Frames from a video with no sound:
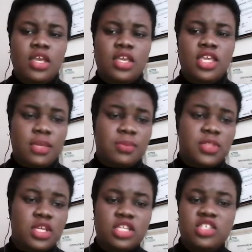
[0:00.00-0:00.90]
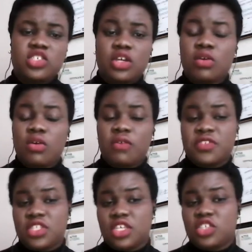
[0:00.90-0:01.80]
Keep the initial
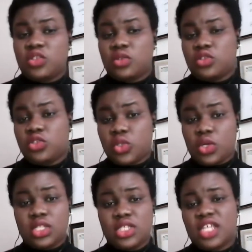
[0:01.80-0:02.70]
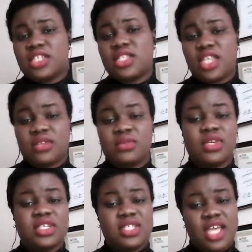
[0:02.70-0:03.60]
conversation short and schedule
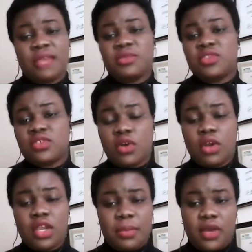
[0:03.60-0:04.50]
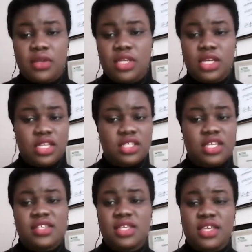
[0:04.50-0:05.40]
a time to talk about it
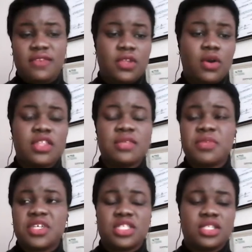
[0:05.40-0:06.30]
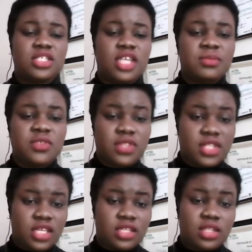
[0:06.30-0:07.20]
later to give the other person time to
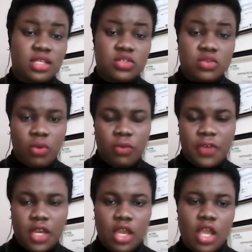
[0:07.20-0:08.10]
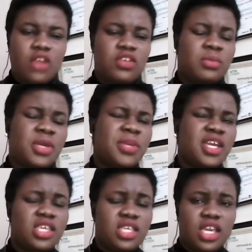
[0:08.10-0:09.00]
think things over. Remember,
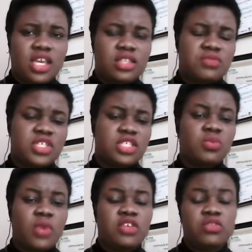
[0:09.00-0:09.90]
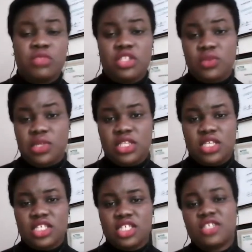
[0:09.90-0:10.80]
the reason why you'll be doing
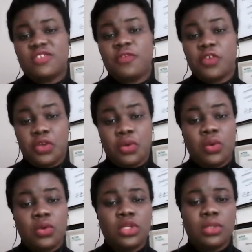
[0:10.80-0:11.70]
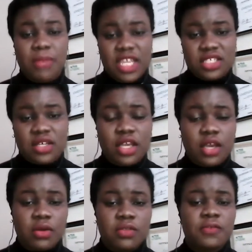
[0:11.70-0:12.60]
this is for your own mental
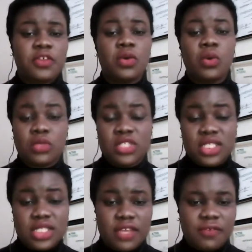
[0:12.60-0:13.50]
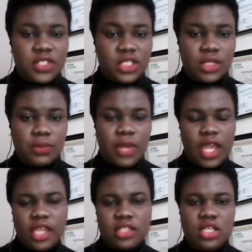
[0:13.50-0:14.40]
health, for your own safety,
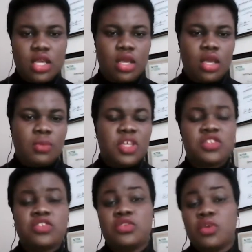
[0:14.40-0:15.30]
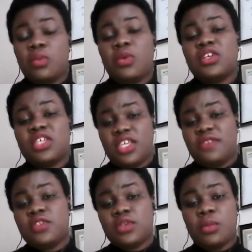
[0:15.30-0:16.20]
right? Because you don't want to
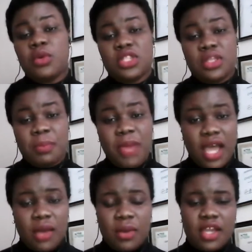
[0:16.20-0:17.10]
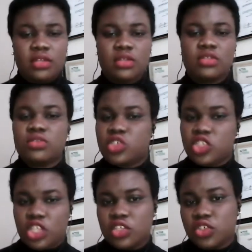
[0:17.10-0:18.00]
give someone the power to
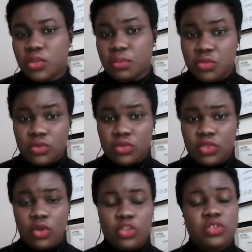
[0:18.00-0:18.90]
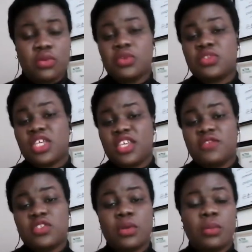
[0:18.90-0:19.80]
change your mood, or you don't want to give
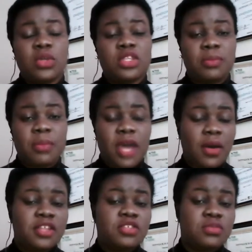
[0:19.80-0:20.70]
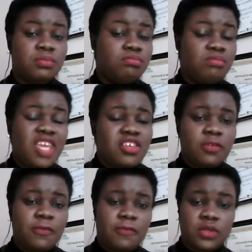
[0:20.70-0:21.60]
someone the power to make
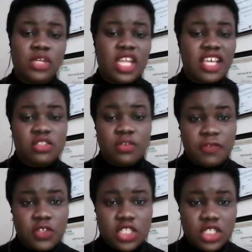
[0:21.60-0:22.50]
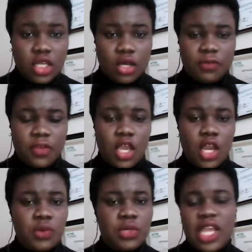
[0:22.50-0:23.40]
you feel less of yourself,
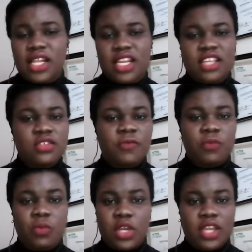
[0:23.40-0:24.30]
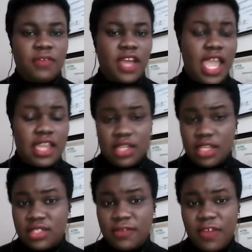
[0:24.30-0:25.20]
regardless of whatever
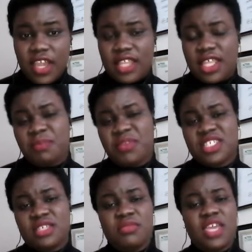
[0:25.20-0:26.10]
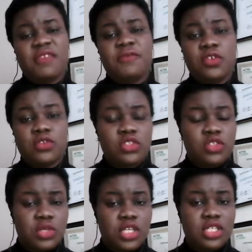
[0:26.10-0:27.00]
identifier that person may have used
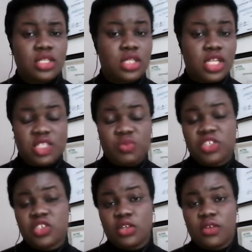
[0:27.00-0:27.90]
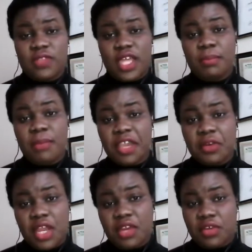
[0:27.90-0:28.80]
during the expression of that
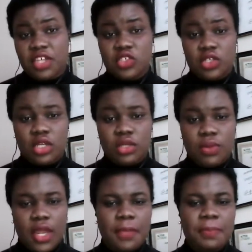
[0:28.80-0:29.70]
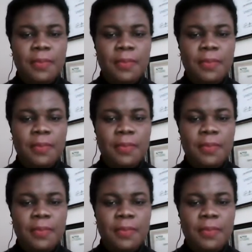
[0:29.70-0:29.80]
microaggression, right?